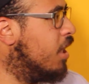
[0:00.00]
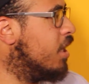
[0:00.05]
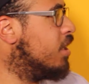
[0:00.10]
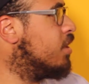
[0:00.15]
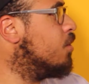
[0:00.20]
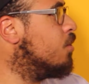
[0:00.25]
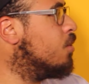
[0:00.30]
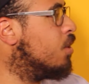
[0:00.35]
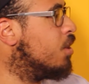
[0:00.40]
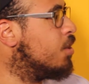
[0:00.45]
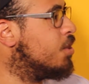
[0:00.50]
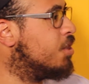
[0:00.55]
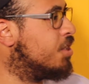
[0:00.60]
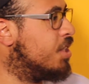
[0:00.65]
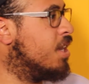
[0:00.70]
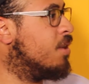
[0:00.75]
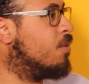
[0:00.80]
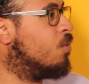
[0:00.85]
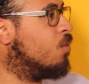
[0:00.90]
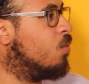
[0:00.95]
Like, do you
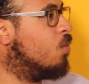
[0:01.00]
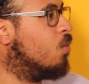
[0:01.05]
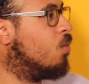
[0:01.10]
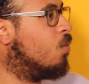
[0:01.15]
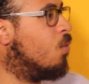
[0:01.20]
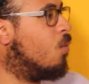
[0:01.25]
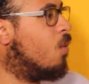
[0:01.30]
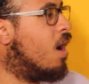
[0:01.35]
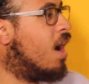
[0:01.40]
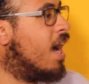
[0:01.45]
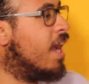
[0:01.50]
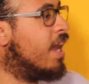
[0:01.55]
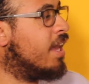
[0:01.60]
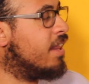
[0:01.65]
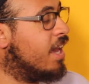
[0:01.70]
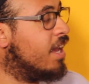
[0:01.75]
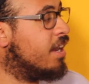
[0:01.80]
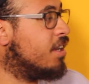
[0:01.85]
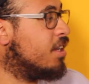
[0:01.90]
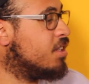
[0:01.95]
understand why
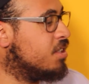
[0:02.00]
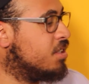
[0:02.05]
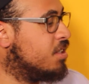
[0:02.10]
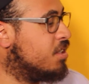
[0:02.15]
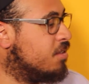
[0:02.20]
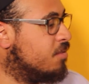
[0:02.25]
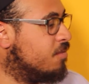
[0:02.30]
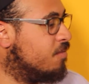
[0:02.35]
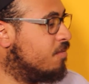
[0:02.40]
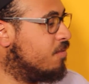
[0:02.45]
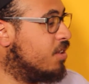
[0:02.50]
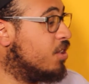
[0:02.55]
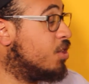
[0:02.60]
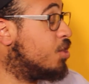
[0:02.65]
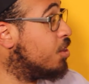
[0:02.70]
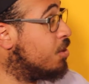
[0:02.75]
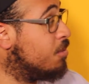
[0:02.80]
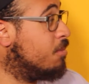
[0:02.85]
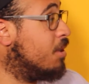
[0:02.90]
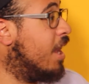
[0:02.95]
that
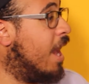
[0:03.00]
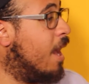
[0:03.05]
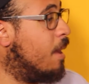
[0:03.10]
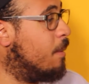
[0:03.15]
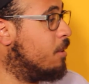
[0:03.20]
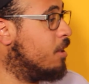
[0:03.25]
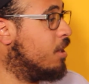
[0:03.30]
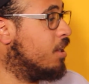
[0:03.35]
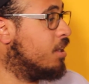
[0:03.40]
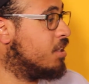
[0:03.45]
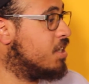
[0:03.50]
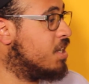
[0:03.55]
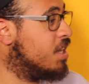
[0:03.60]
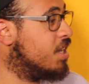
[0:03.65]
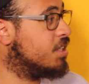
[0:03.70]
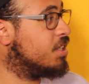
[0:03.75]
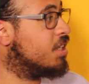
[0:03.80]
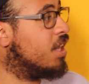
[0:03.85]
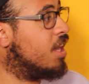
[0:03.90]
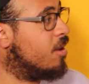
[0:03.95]
shouldn't be happening in
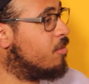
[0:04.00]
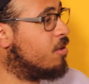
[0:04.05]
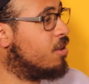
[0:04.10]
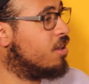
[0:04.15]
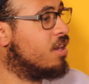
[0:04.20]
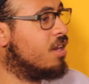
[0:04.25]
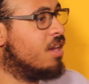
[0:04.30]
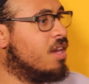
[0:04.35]
today's climate?